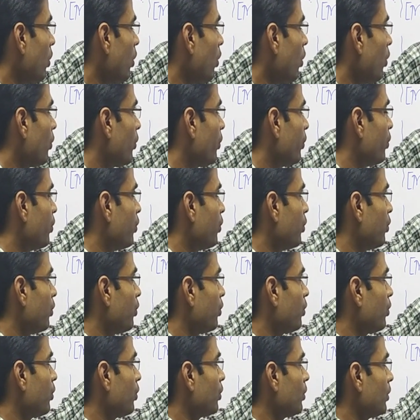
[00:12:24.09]
of
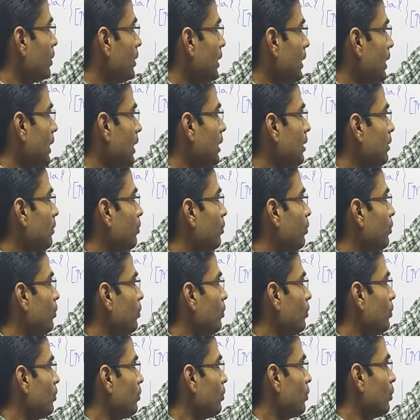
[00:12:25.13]

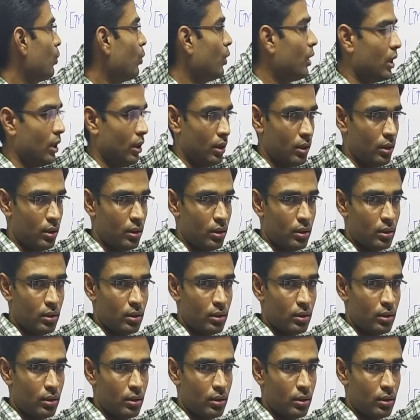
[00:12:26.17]
L1,